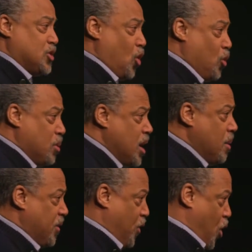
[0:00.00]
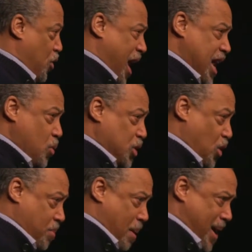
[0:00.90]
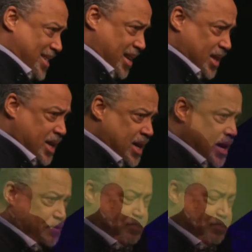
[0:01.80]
old before I heard anyone talk about masculinity